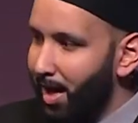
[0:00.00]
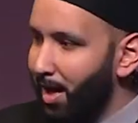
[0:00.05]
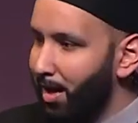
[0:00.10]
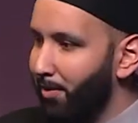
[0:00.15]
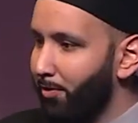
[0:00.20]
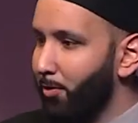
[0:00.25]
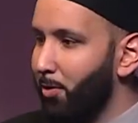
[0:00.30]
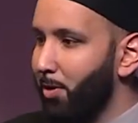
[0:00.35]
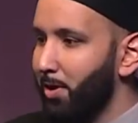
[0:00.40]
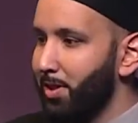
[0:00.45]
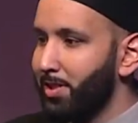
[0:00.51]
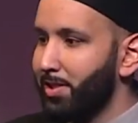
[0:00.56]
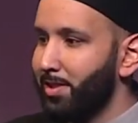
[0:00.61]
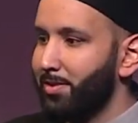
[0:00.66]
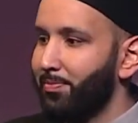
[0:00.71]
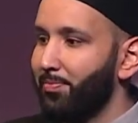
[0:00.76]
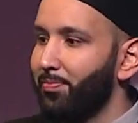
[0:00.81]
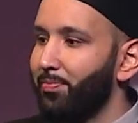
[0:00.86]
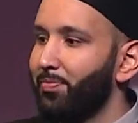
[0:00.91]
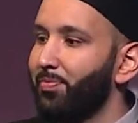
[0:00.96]
And of
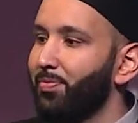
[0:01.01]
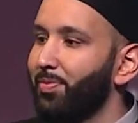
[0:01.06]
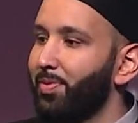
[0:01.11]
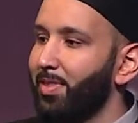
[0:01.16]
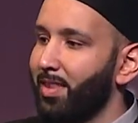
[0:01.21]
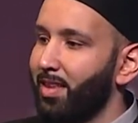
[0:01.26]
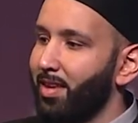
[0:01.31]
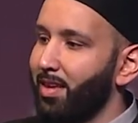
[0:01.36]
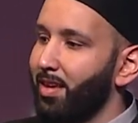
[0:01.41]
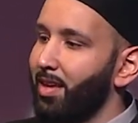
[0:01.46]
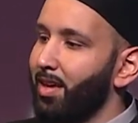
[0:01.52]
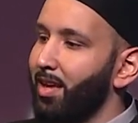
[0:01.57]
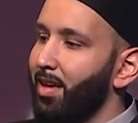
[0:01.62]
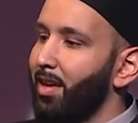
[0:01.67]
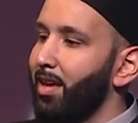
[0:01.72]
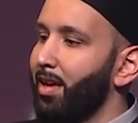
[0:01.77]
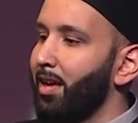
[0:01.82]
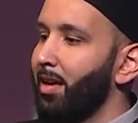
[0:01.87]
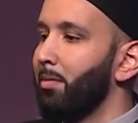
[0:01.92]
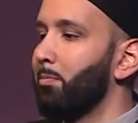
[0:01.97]
course,
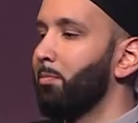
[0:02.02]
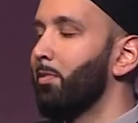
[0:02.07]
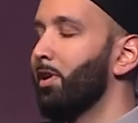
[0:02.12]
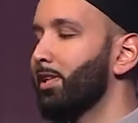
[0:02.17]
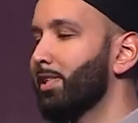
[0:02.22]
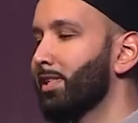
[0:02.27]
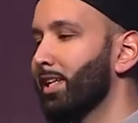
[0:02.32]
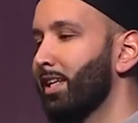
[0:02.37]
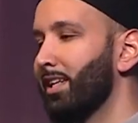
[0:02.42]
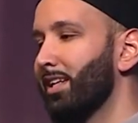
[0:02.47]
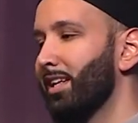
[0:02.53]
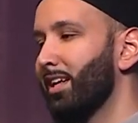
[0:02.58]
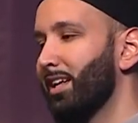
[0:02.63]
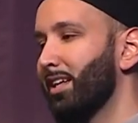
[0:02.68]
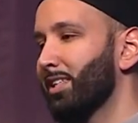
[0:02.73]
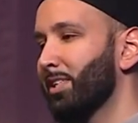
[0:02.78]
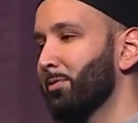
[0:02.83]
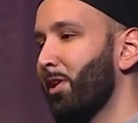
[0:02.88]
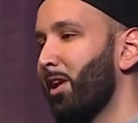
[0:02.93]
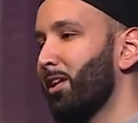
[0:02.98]
MUHSEN
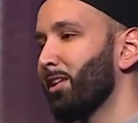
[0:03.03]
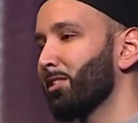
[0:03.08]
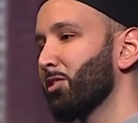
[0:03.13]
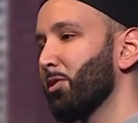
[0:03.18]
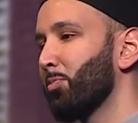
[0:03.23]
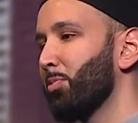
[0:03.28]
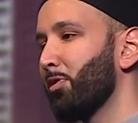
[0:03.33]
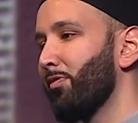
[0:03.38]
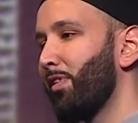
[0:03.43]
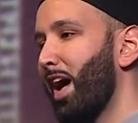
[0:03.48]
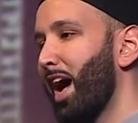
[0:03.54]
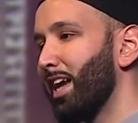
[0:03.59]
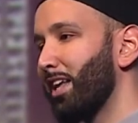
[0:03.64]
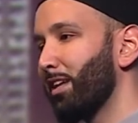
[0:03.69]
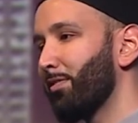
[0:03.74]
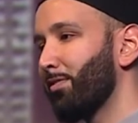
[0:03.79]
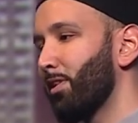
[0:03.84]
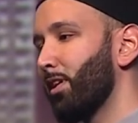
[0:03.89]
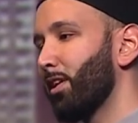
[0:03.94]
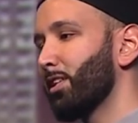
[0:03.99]
is also
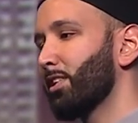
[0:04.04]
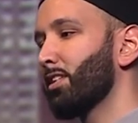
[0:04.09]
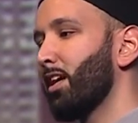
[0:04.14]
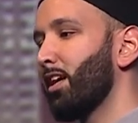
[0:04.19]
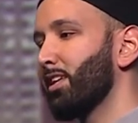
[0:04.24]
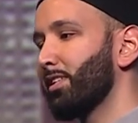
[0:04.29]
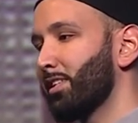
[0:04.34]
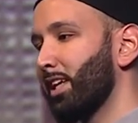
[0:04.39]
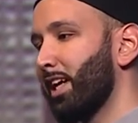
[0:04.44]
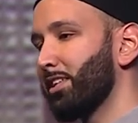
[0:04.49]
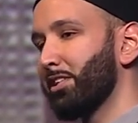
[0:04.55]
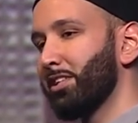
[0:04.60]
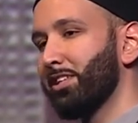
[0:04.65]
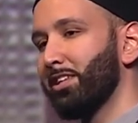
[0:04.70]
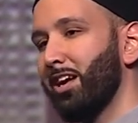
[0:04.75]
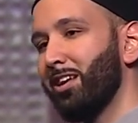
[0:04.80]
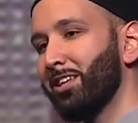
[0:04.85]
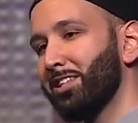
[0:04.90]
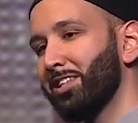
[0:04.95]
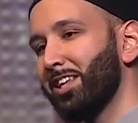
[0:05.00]
providing for our, our,
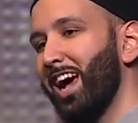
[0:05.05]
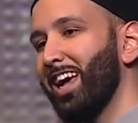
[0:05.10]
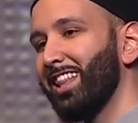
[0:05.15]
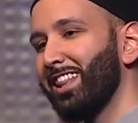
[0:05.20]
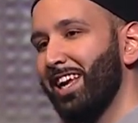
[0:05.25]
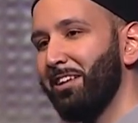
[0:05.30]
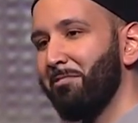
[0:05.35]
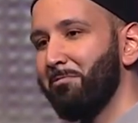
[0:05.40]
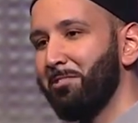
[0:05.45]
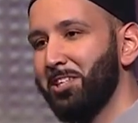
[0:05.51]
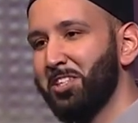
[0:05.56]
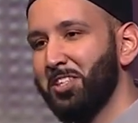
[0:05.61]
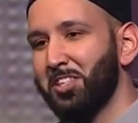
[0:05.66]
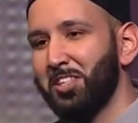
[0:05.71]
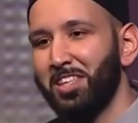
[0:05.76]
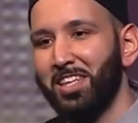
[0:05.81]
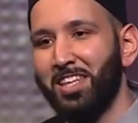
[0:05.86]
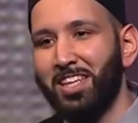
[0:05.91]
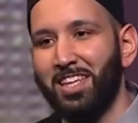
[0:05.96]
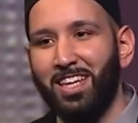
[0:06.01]
session, our sign language
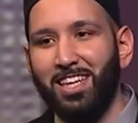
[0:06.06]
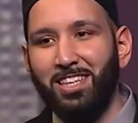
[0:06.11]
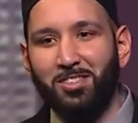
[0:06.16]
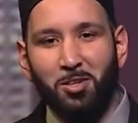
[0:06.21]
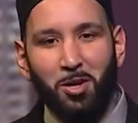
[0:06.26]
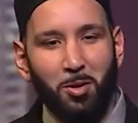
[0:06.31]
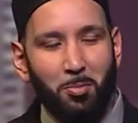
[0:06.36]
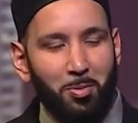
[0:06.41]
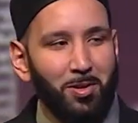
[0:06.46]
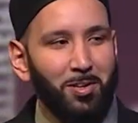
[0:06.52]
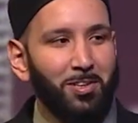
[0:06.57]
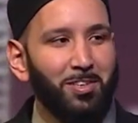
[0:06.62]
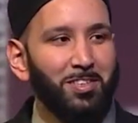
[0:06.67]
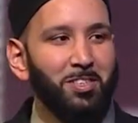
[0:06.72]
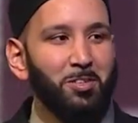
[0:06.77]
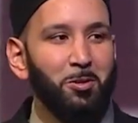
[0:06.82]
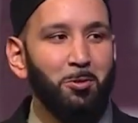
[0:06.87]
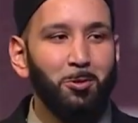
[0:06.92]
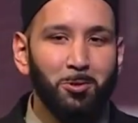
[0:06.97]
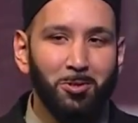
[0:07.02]

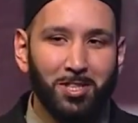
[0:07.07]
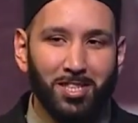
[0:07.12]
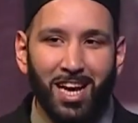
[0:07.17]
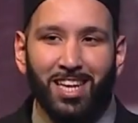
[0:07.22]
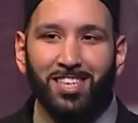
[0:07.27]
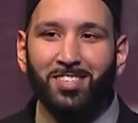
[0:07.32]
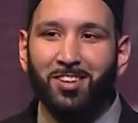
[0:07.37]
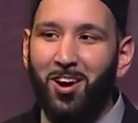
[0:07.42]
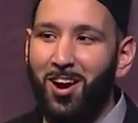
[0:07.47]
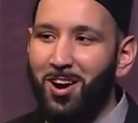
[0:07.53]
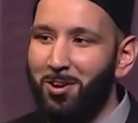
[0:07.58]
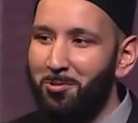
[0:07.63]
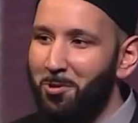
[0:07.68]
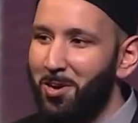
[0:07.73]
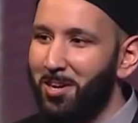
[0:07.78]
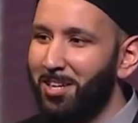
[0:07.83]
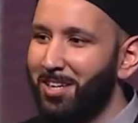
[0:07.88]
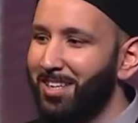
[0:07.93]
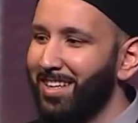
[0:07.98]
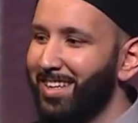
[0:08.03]
interpreters who do such hard
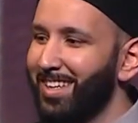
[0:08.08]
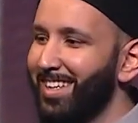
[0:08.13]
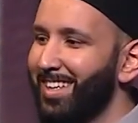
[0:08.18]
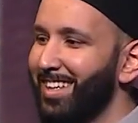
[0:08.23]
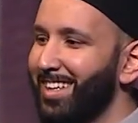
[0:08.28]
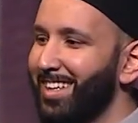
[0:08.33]
work.